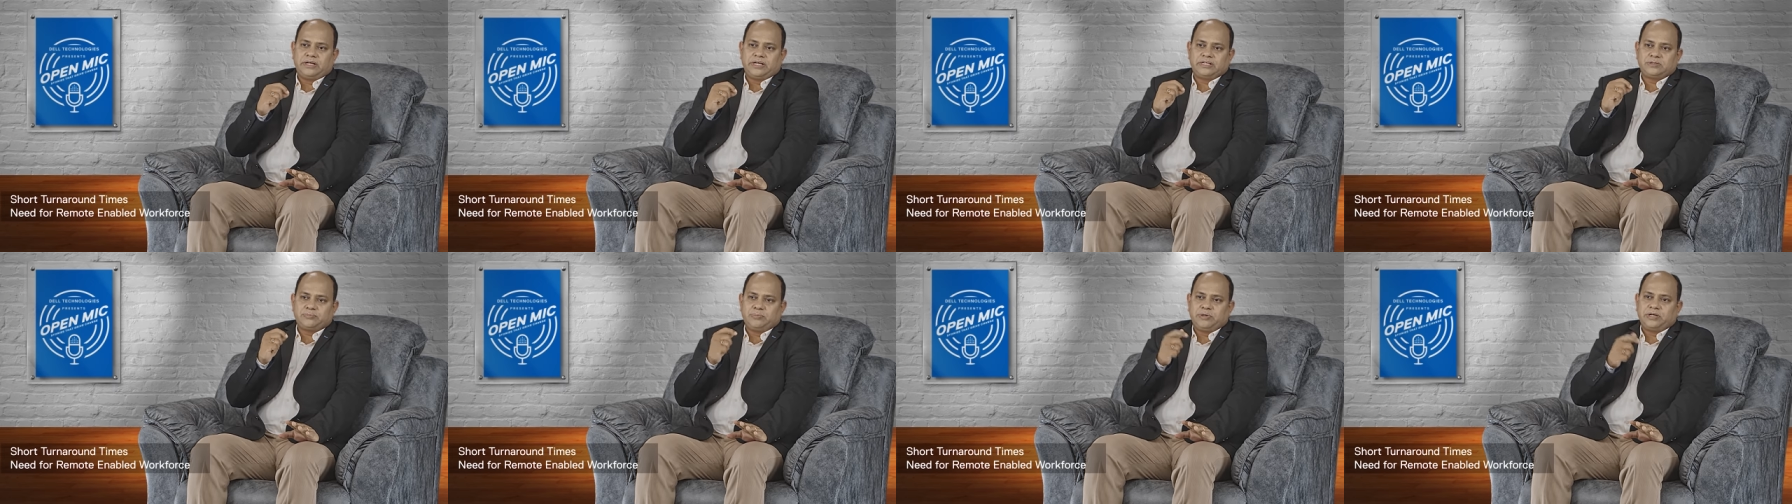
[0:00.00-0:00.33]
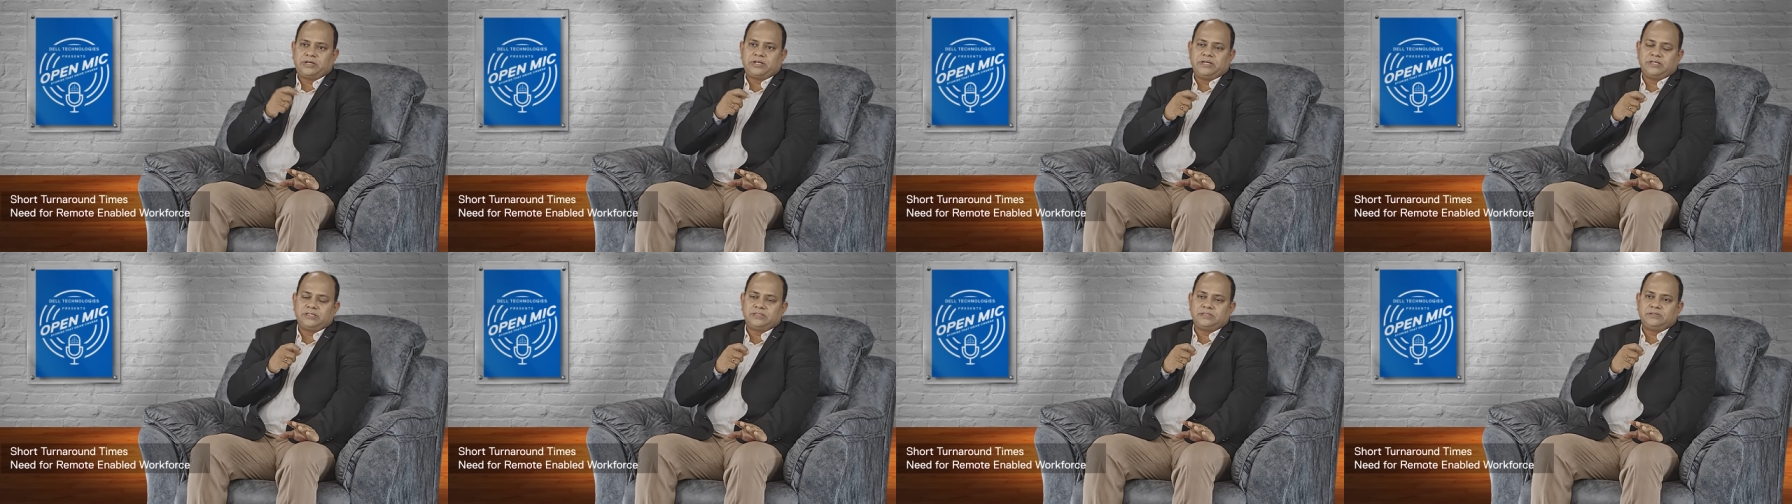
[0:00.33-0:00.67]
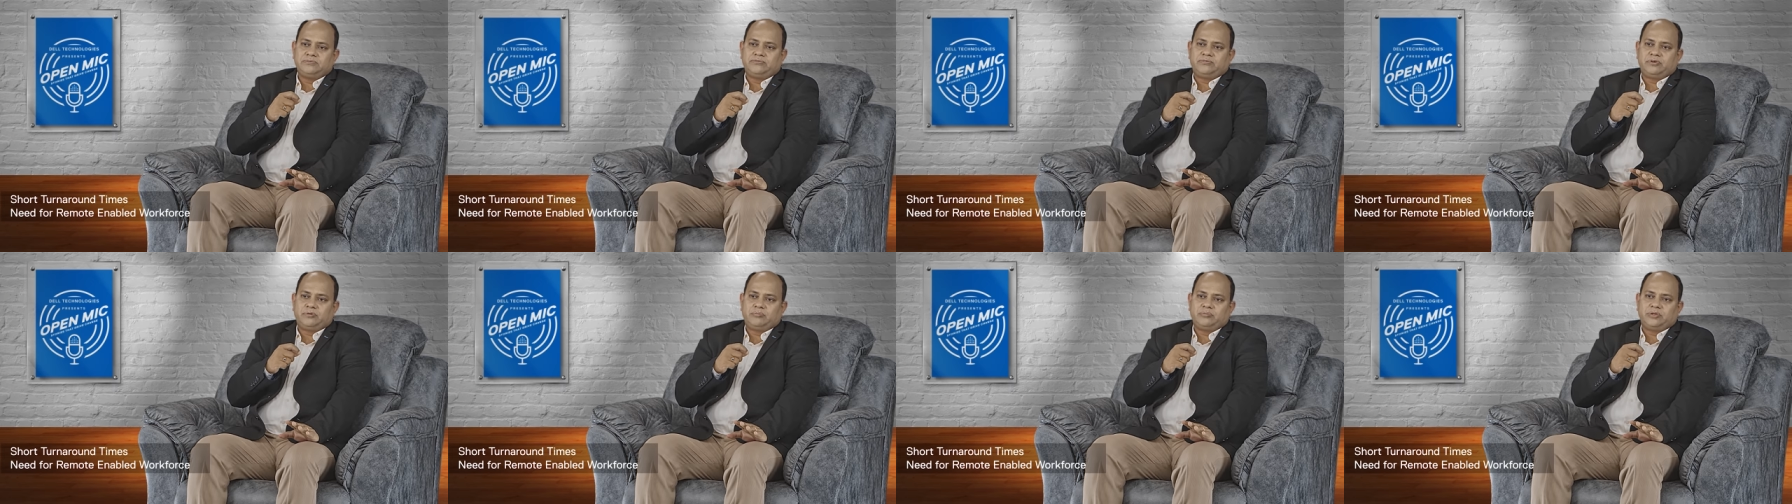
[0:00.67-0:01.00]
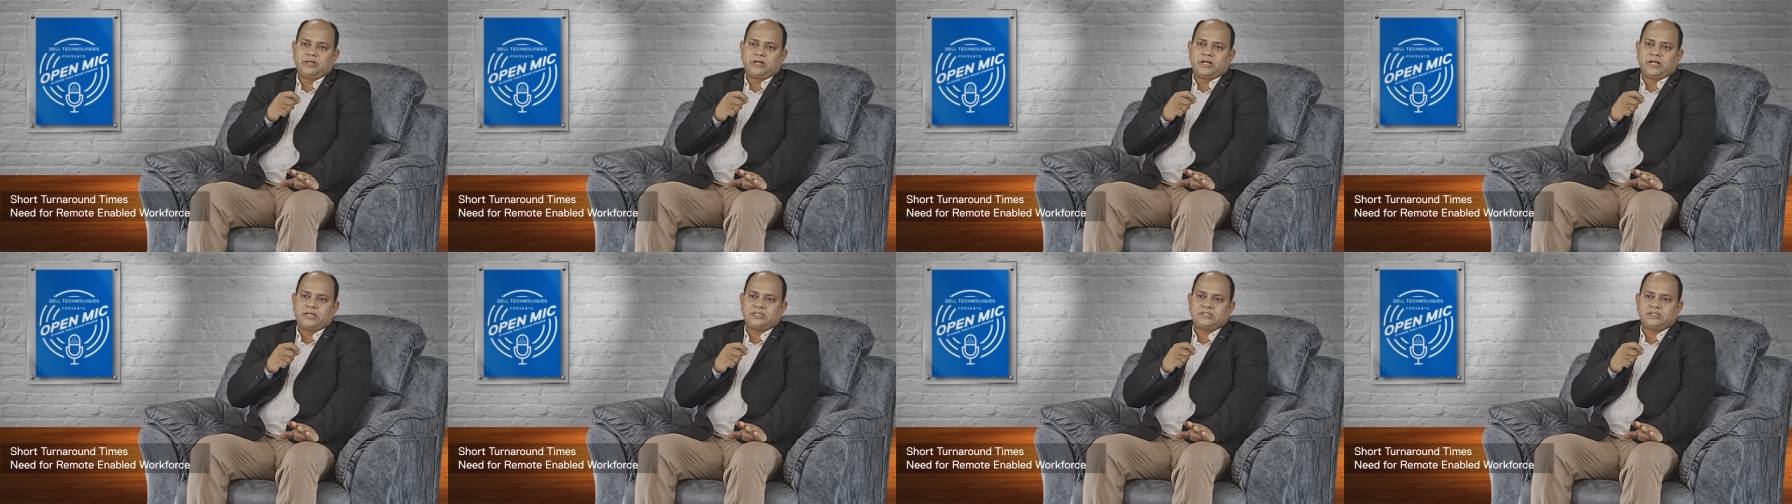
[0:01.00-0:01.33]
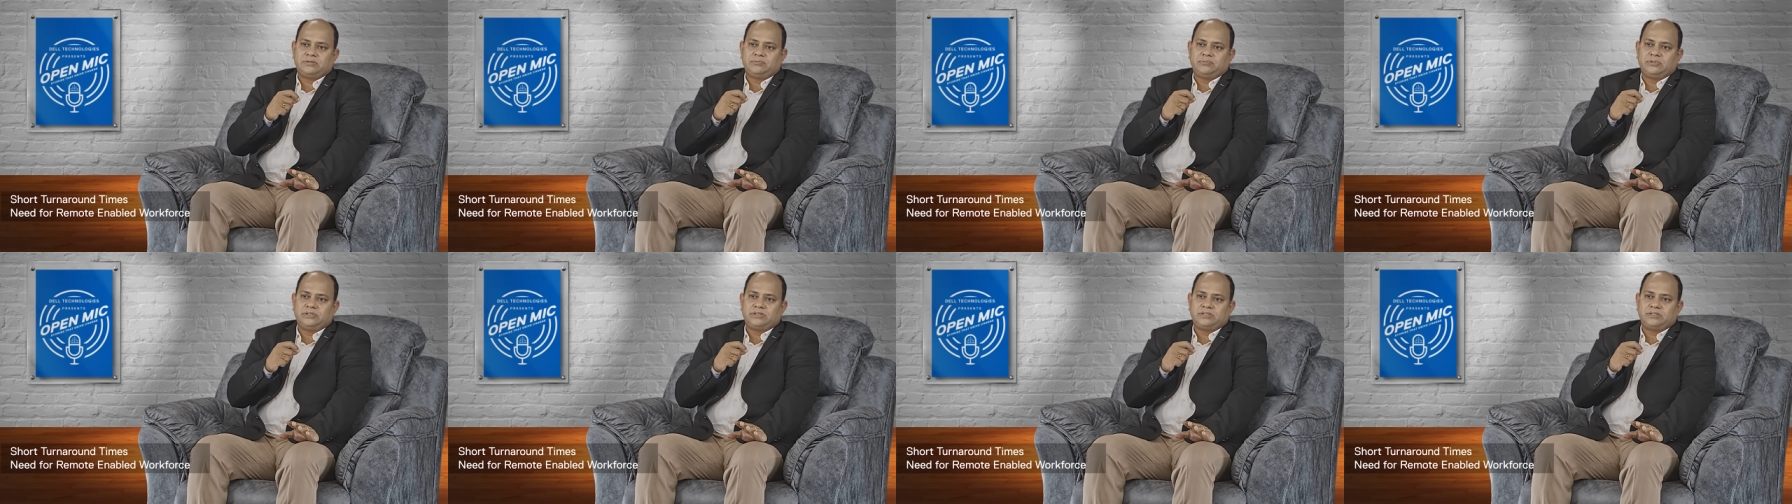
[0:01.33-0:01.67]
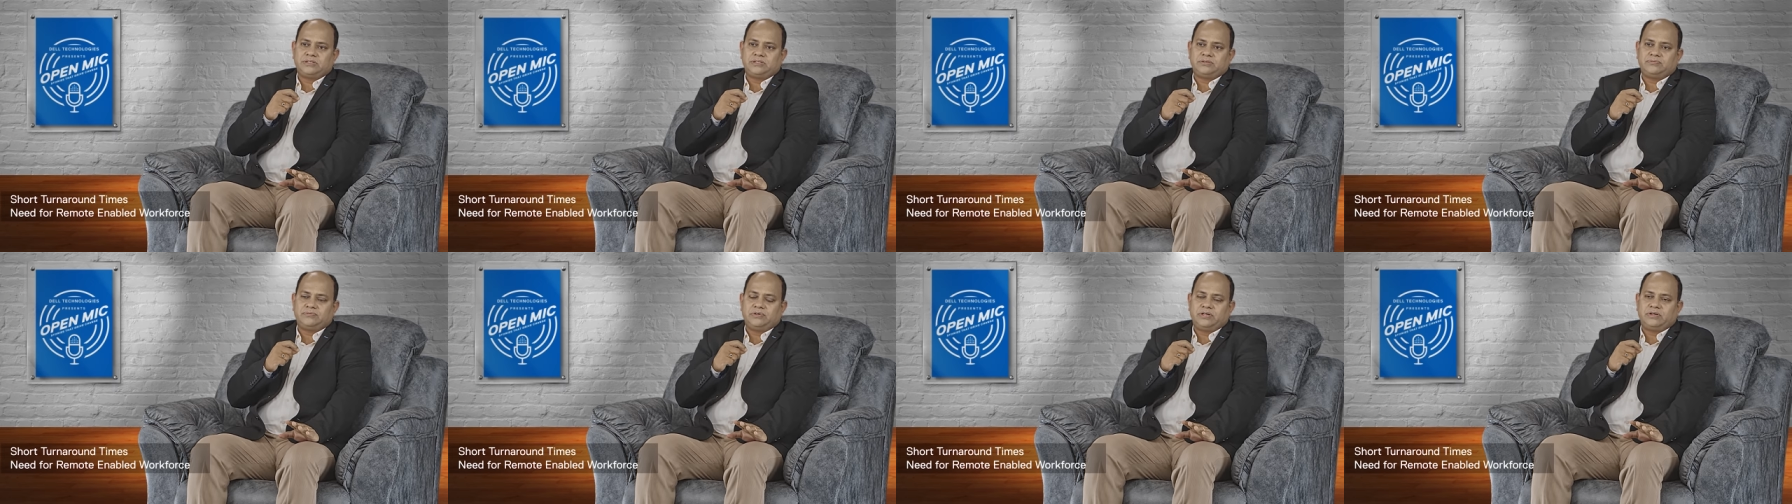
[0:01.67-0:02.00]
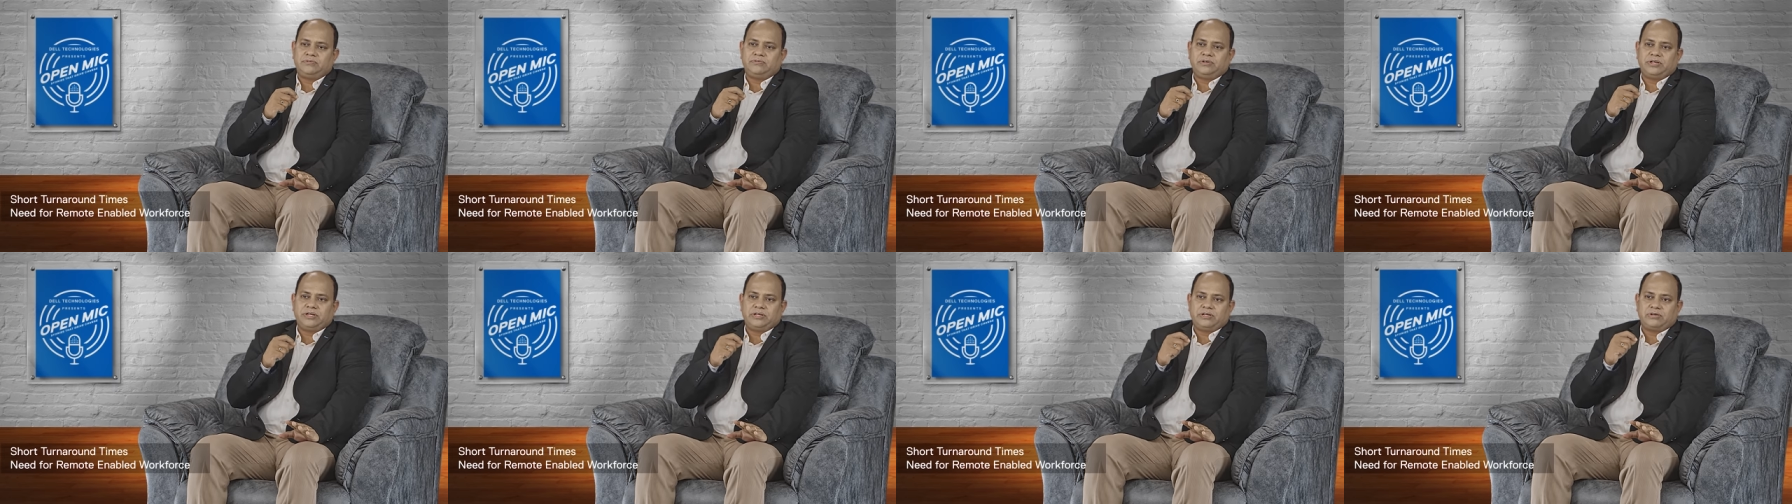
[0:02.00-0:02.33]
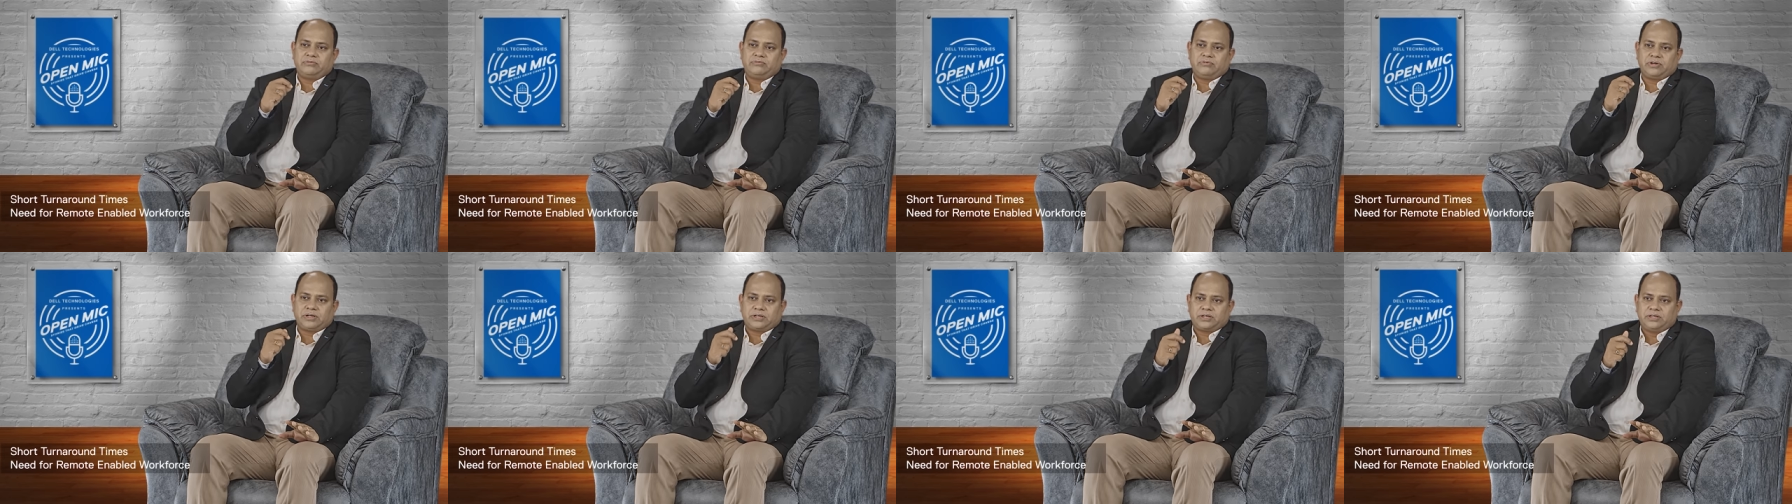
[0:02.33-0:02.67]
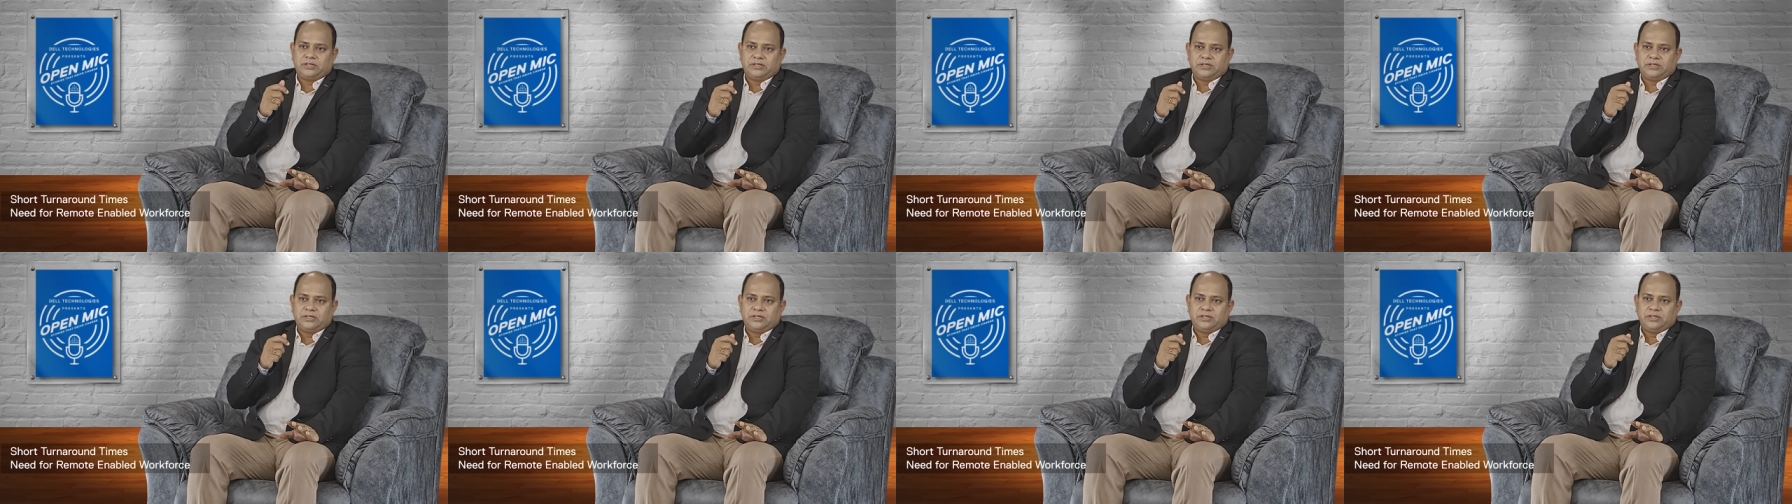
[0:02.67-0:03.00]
expectation from the customers is very, very quick.